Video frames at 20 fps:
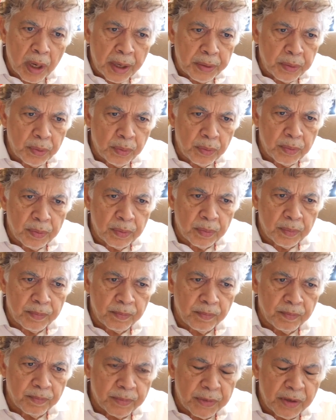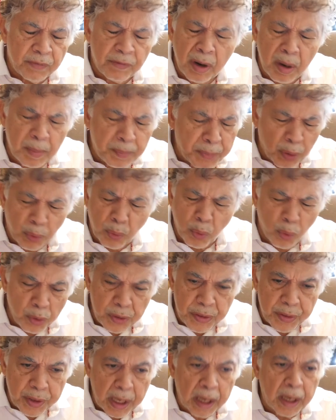and develop your own
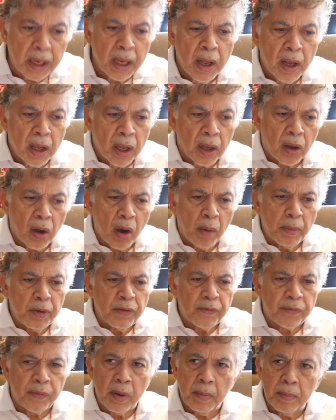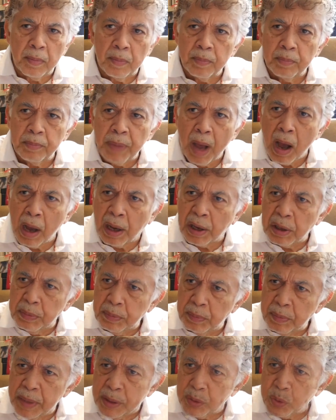thing coming from Bach
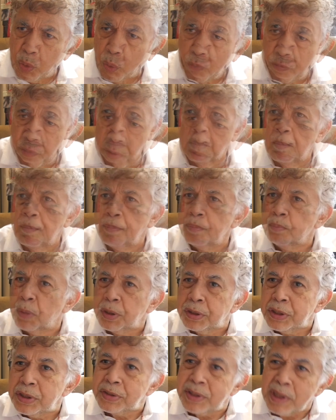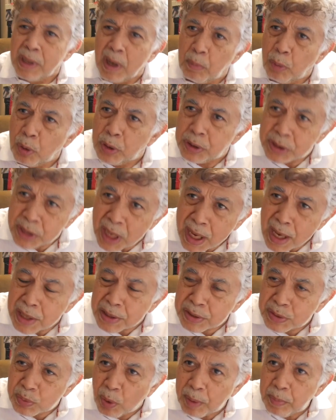and Beethoven. But this thing about
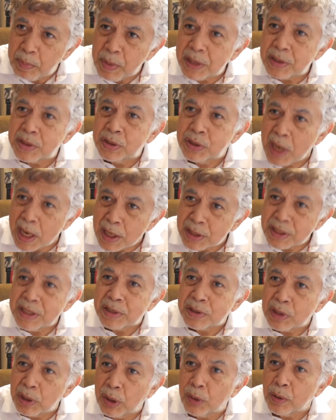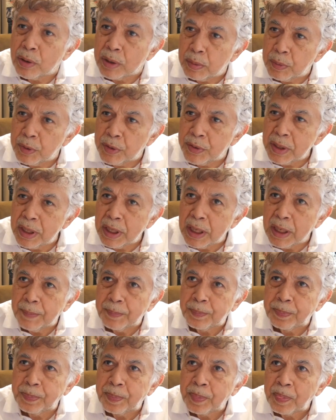jazz, what makes jazz this incredible thing,
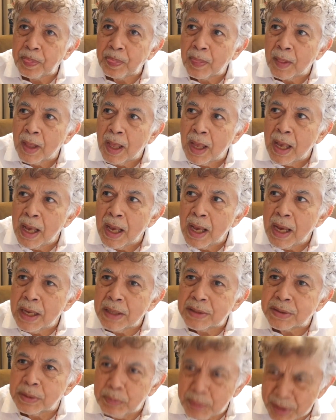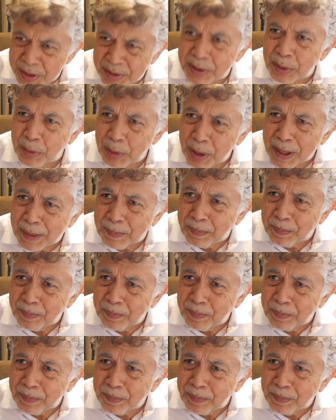is a mystery.